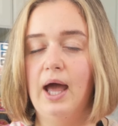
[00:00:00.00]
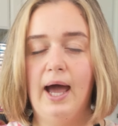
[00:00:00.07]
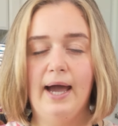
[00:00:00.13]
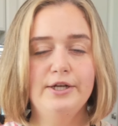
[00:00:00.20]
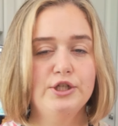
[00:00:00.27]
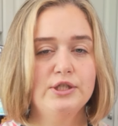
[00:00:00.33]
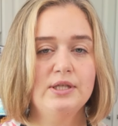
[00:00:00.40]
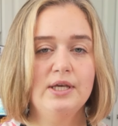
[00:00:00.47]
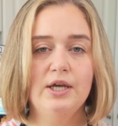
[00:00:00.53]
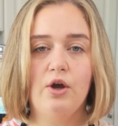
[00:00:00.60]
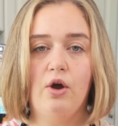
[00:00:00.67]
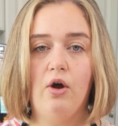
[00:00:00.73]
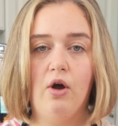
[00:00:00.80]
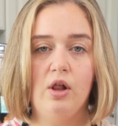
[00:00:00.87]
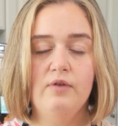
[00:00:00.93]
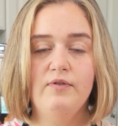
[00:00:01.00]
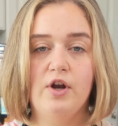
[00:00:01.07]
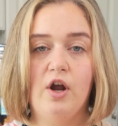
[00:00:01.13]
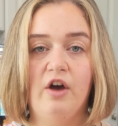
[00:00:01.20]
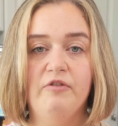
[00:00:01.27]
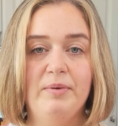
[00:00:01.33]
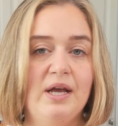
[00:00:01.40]
I just like all of it
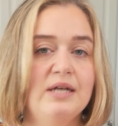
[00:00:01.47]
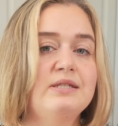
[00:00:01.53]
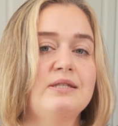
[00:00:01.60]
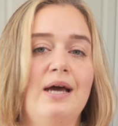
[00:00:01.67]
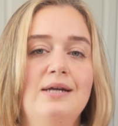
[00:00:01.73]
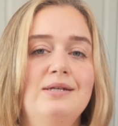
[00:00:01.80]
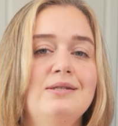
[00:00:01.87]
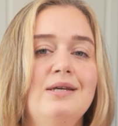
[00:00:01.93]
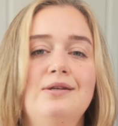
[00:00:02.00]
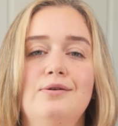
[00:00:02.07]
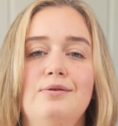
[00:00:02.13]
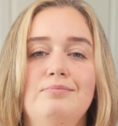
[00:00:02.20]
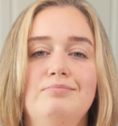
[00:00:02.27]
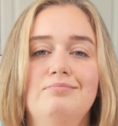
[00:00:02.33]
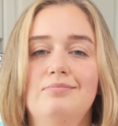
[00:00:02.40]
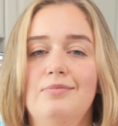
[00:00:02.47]
off because I just like to